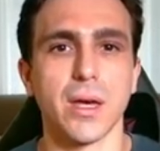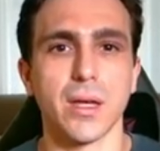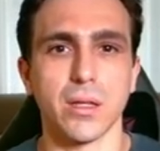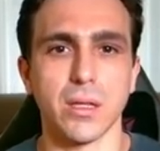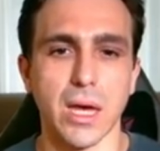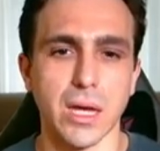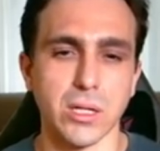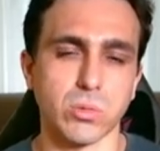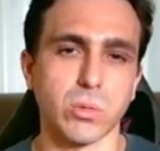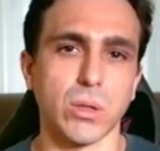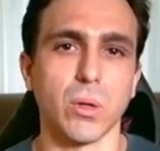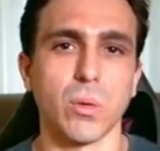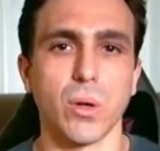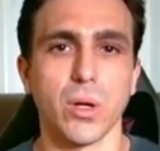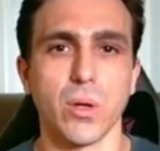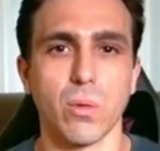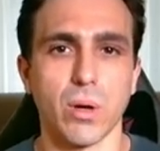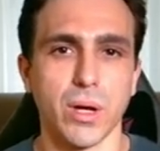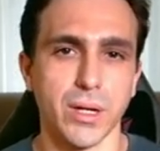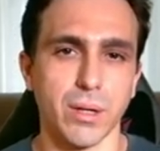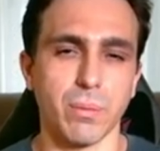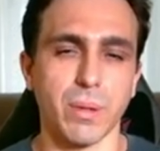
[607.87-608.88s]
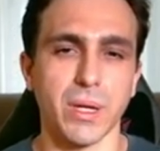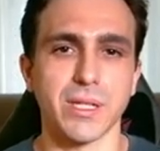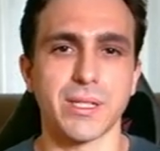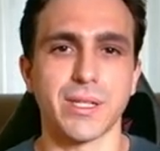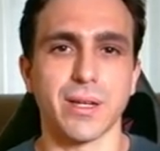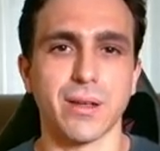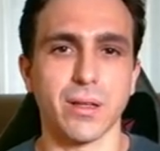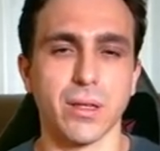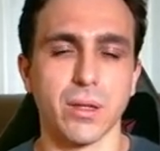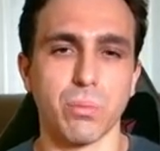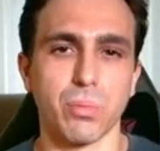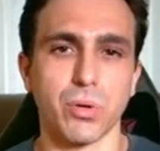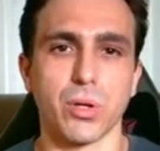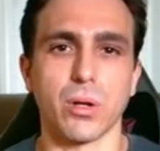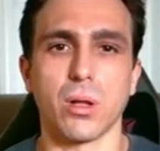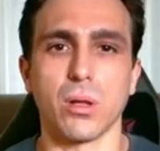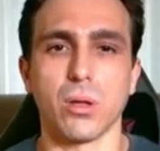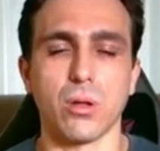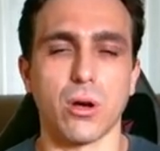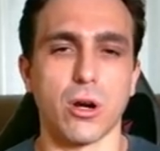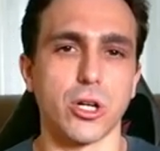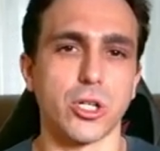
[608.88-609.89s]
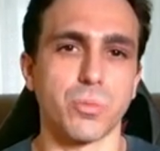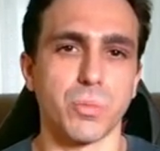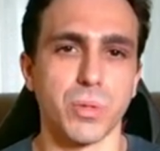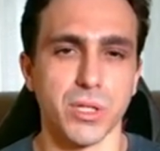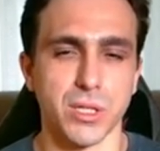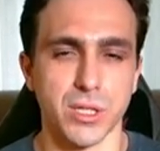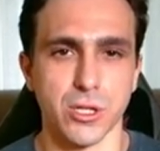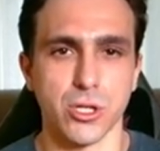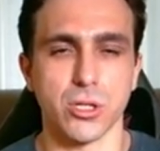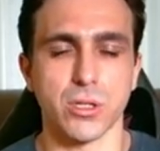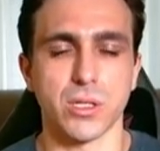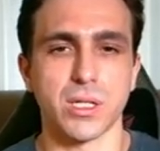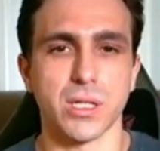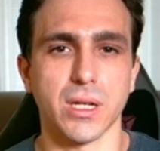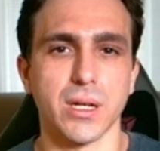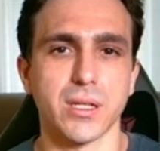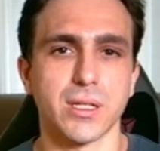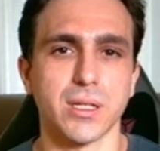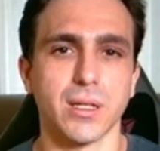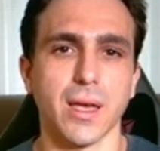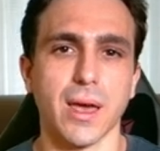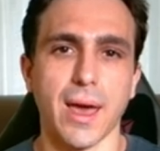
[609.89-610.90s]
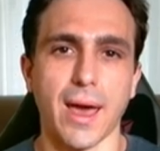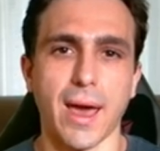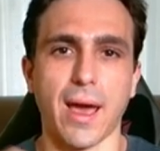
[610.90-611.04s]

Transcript: That's why we want to basically put a large position sizing